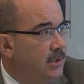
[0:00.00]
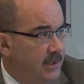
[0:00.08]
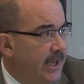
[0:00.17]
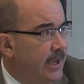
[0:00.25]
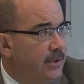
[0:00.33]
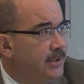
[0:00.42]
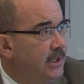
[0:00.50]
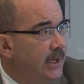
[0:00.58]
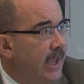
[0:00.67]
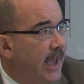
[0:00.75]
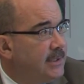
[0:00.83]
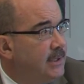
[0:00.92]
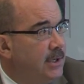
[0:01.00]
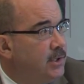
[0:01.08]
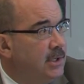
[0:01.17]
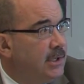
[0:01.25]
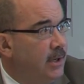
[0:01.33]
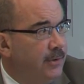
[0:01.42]
sales in gas
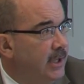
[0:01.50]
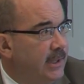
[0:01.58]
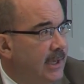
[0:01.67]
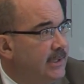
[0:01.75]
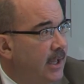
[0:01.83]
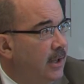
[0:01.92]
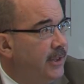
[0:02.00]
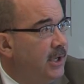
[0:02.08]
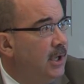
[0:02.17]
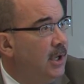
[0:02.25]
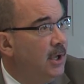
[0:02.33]
stations. I don't think that's healthy.